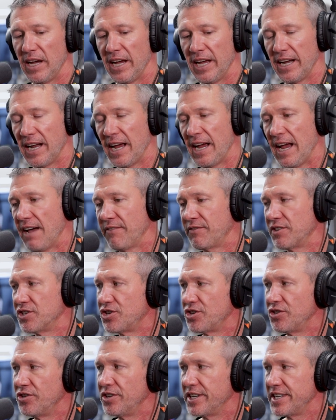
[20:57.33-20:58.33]
and I have to
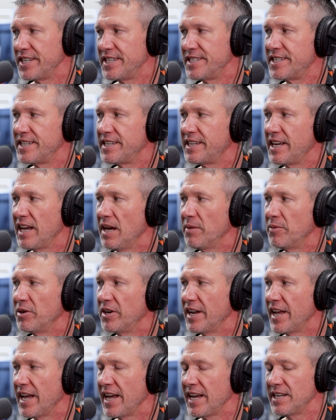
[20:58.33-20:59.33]
shoot an E Z cam in
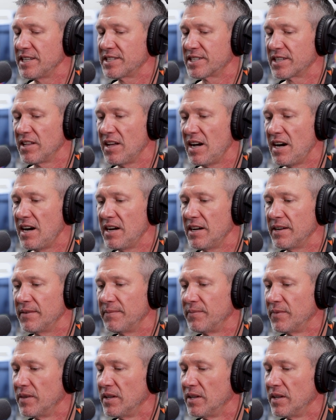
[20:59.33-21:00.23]
an A slot,